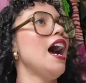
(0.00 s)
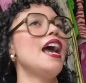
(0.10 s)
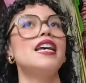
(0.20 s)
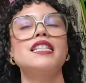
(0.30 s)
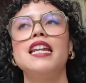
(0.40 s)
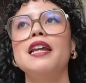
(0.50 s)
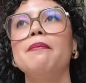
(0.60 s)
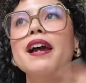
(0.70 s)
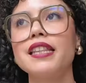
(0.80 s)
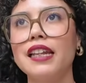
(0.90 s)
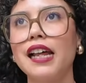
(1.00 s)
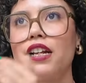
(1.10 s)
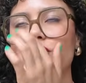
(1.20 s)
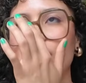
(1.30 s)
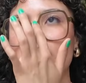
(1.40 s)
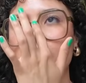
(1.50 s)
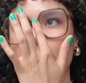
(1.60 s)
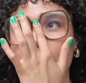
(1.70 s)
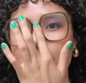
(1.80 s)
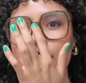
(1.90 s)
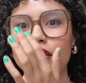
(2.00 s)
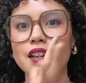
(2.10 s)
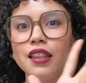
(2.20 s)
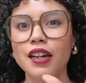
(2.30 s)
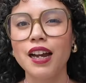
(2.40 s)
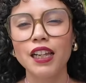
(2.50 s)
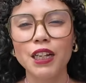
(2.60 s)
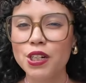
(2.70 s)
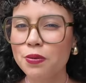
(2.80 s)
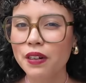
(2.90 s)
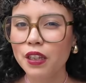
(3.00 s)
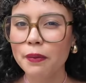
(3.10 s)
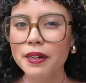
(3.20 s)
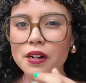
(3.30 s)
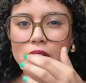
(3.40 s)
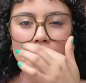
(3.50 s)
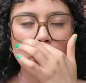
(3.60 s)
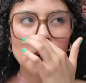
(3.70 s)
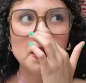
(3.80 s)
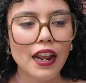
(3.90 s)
I hesitated buying the last dress because the colors were a little bit darker,